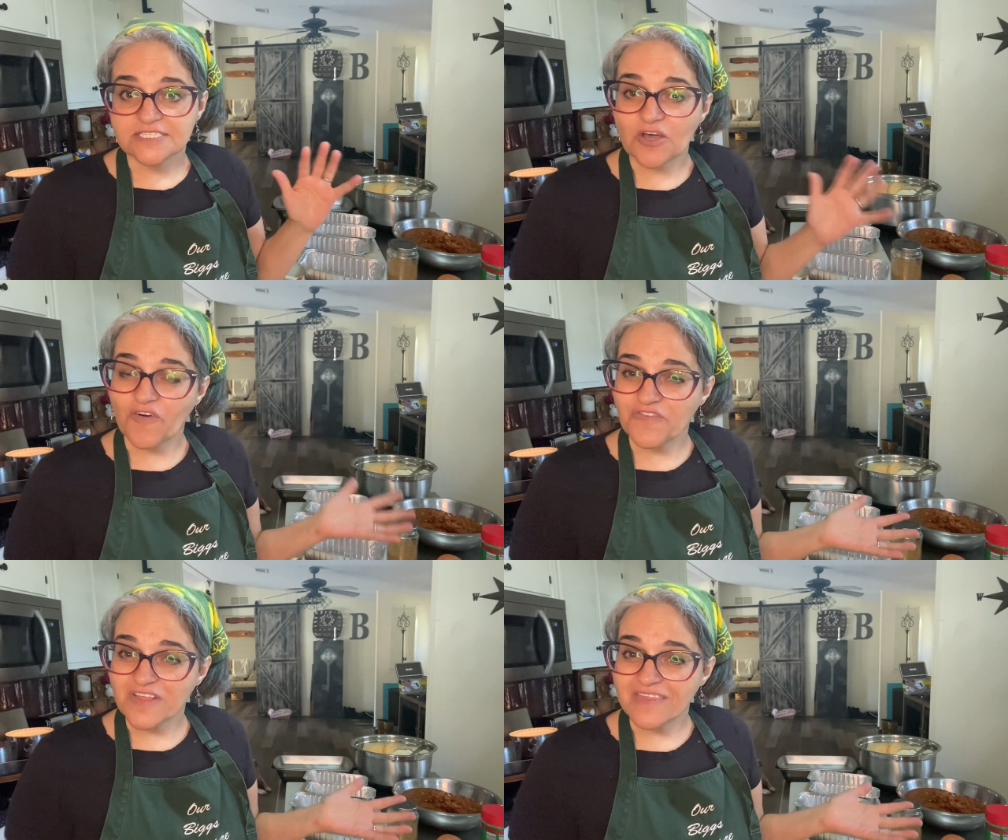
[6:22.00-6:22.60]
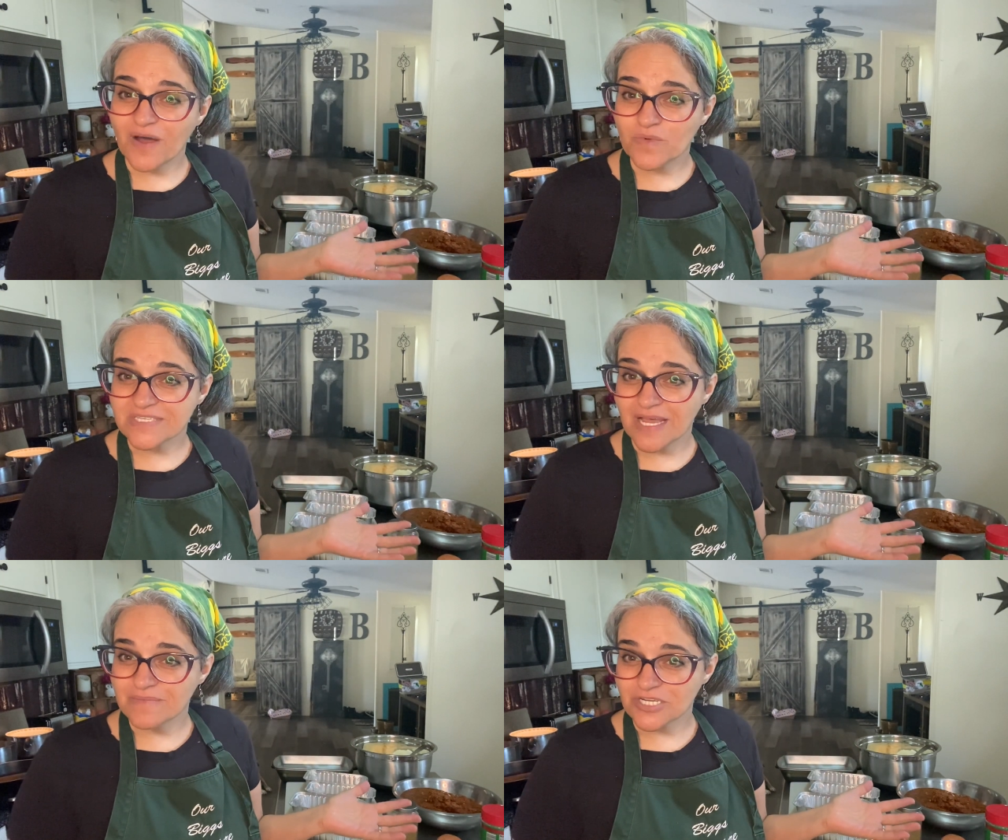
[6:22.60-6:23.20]
Hopefully that will
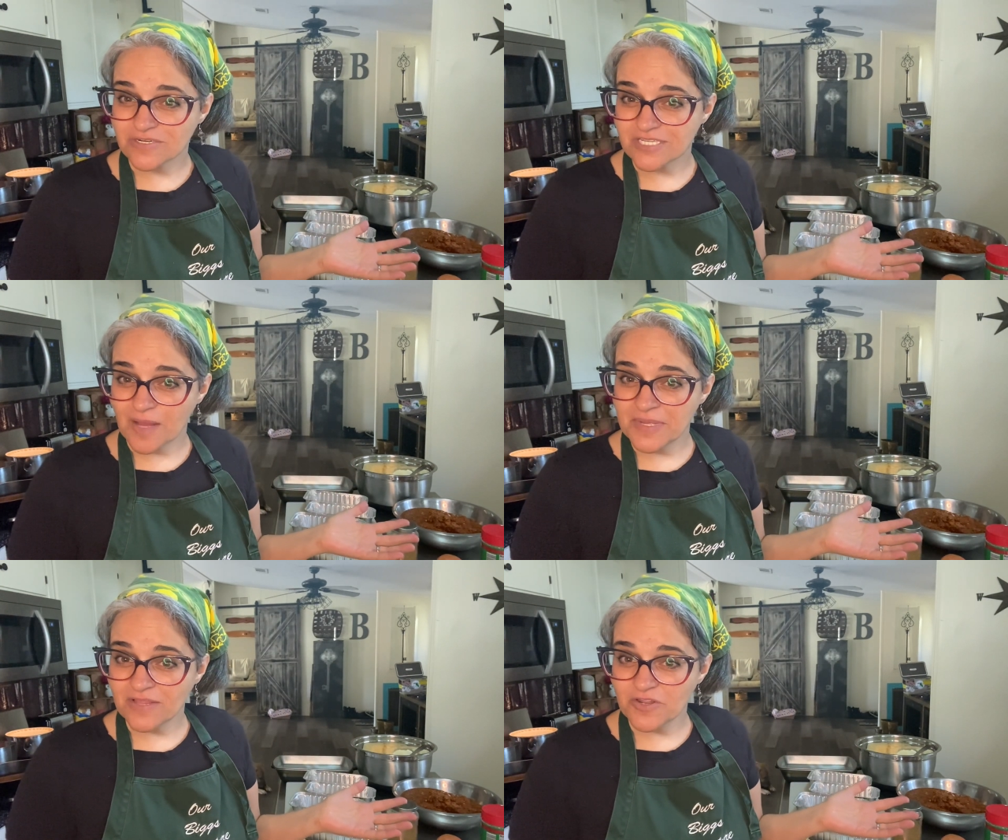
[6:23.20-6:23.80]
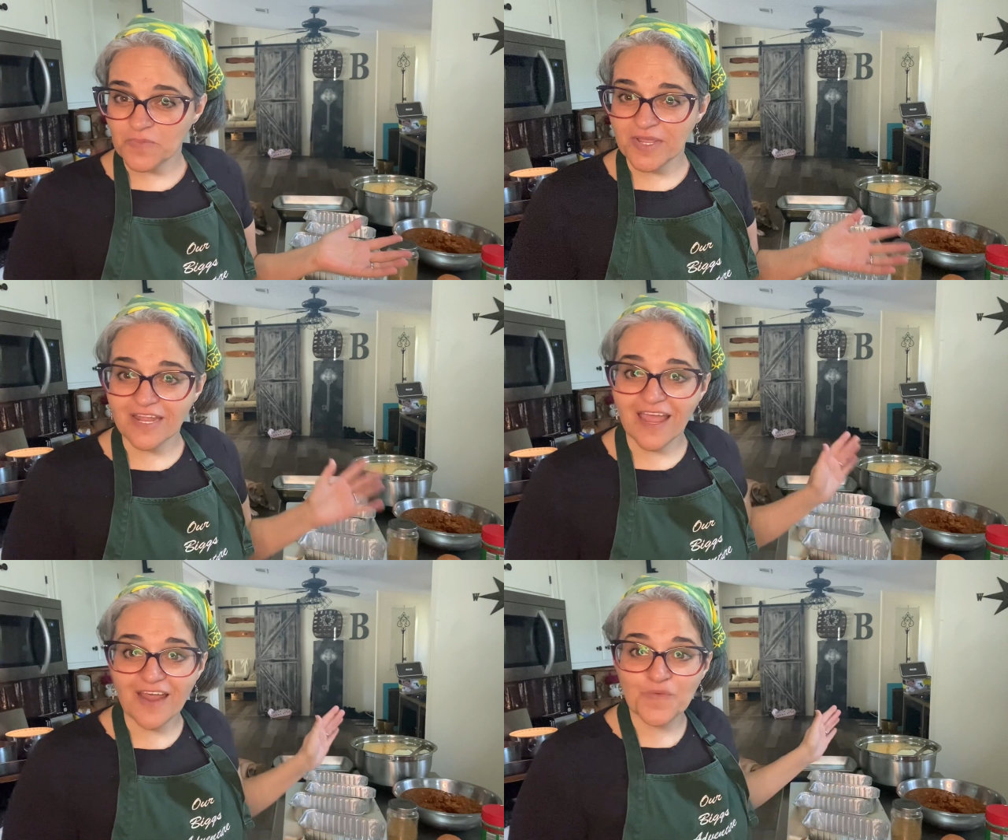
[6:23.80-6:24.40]
tempt her tummy a little
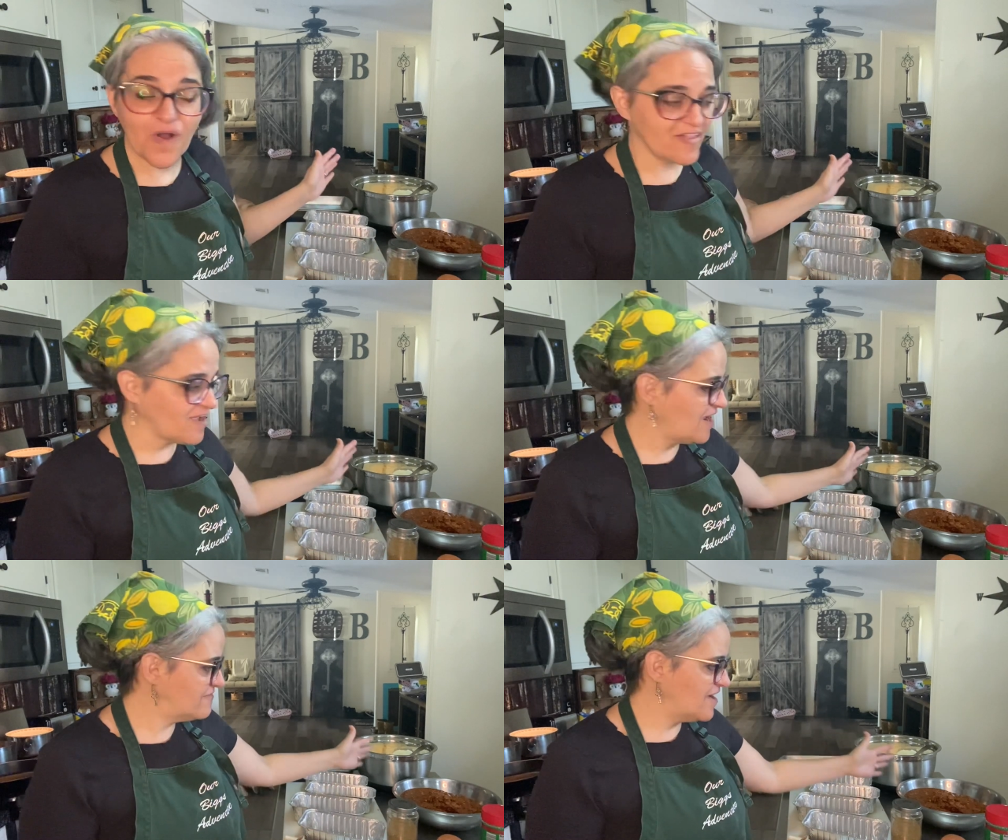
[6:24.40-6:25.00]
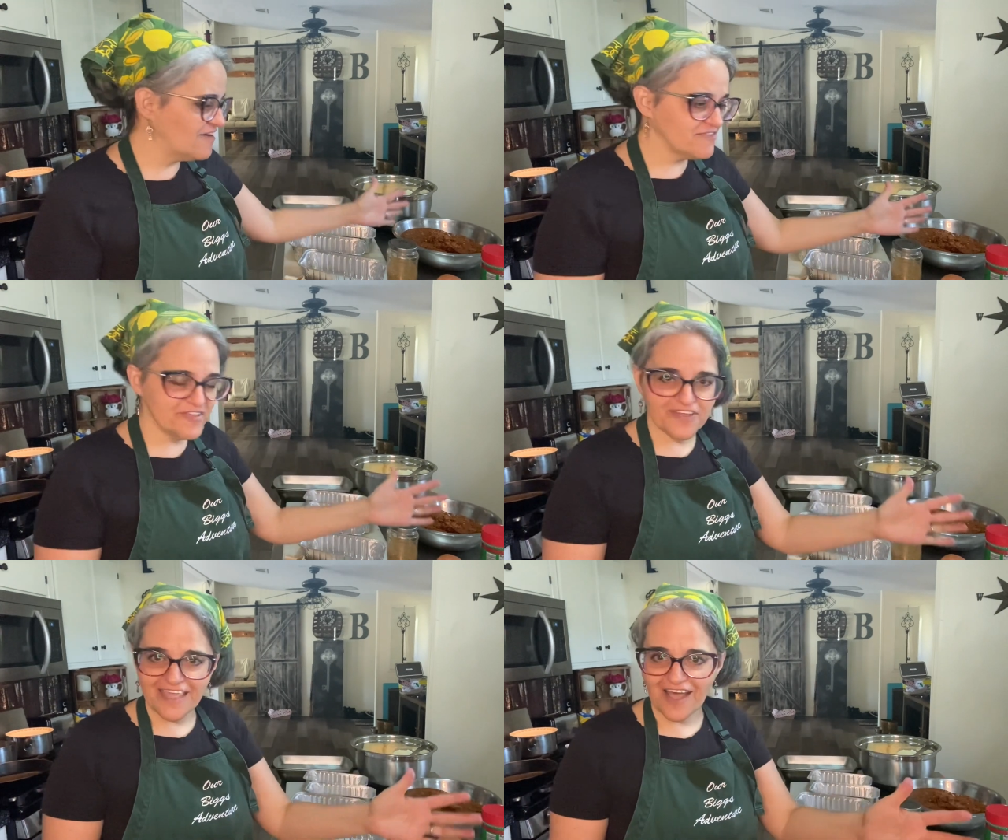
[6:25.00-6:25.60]
bit. And while I have
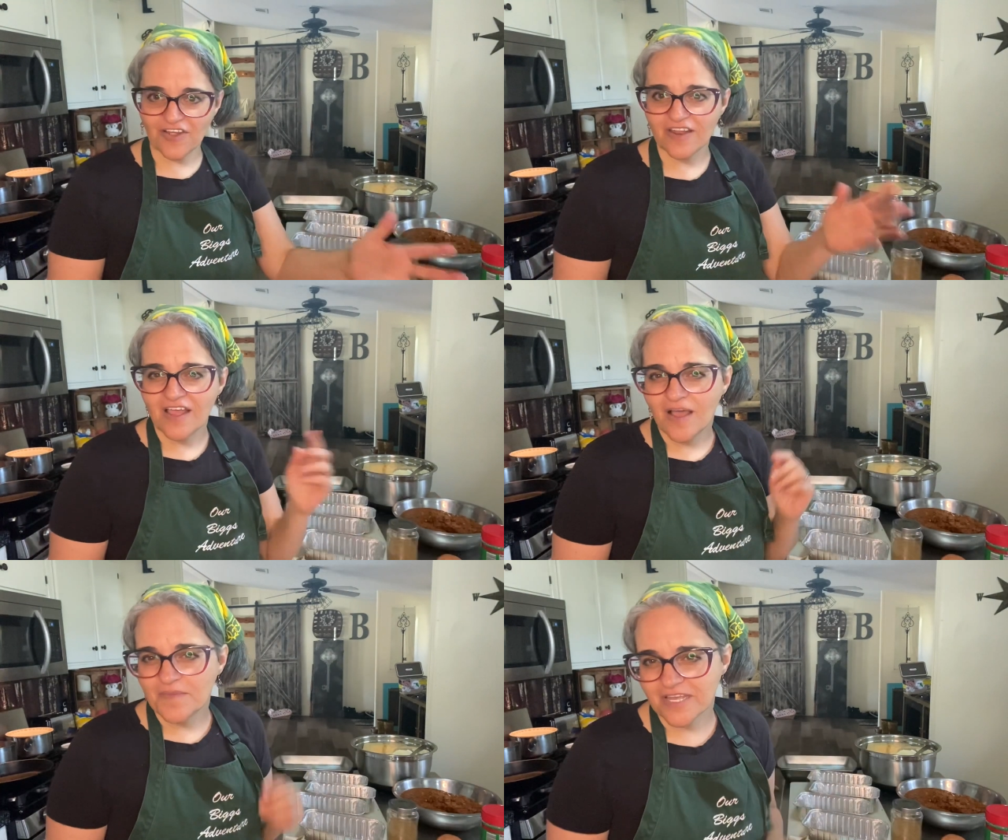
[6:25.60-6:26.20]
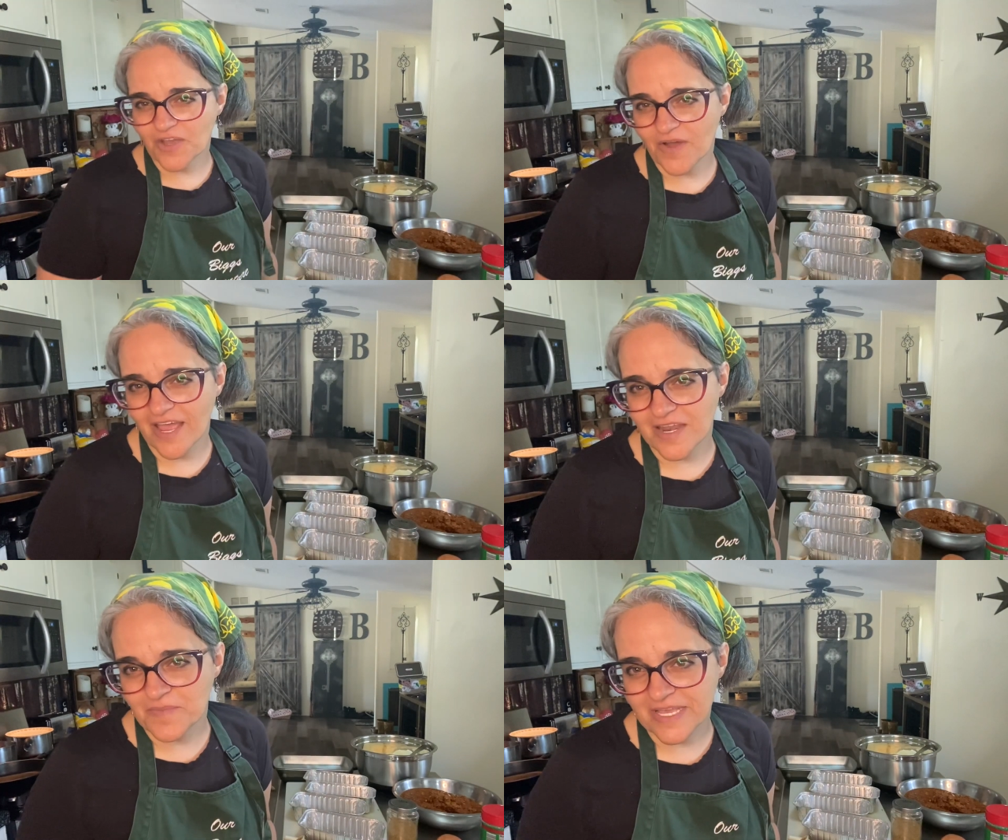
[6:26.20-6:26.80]
everything out, I'm gonna go
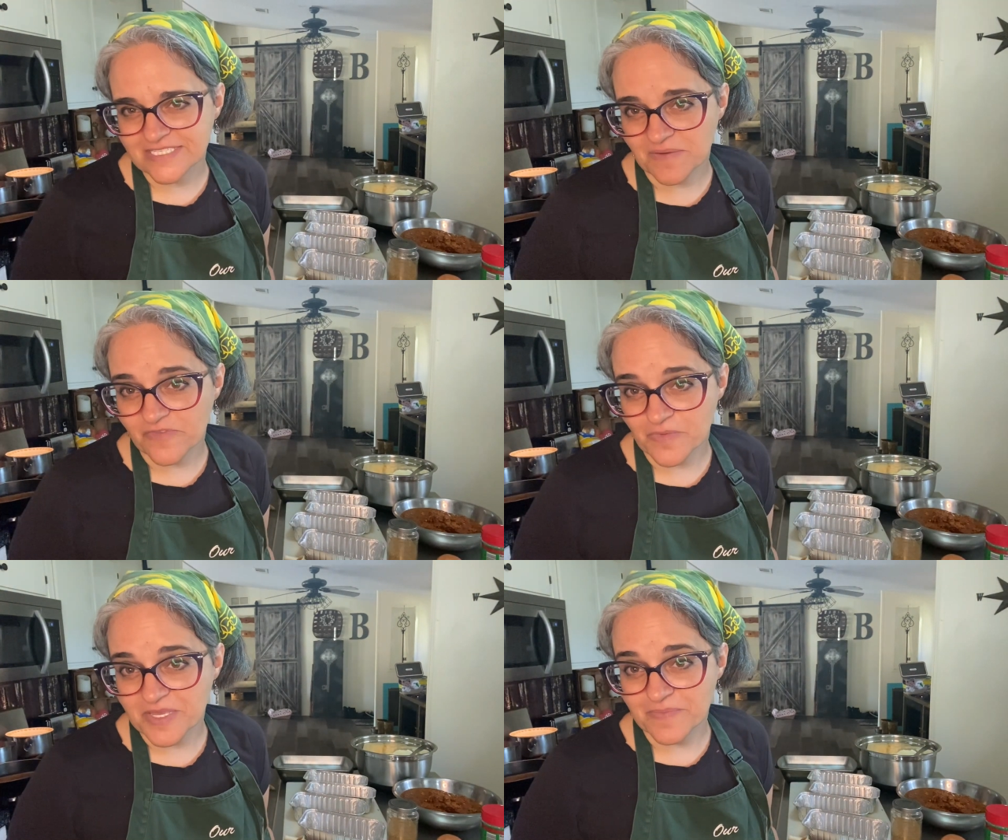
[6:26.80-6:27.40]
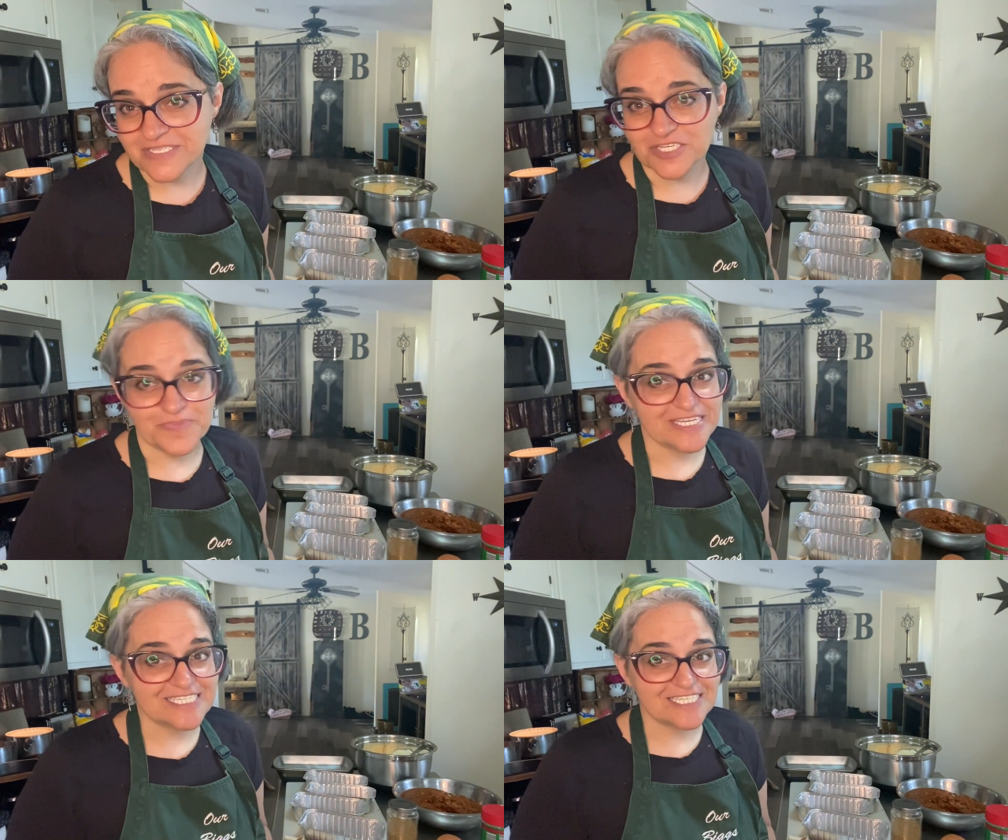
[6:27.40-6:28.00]
ahead and make some for me and Mr.
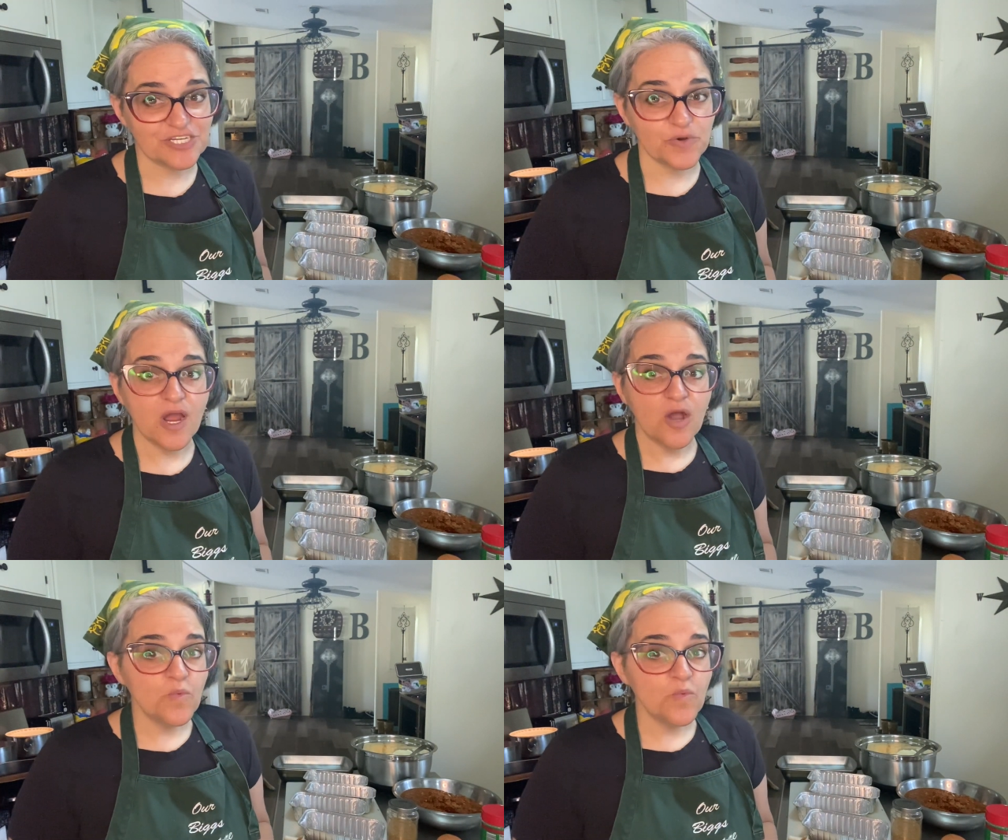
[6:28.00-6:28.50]
Biggs too.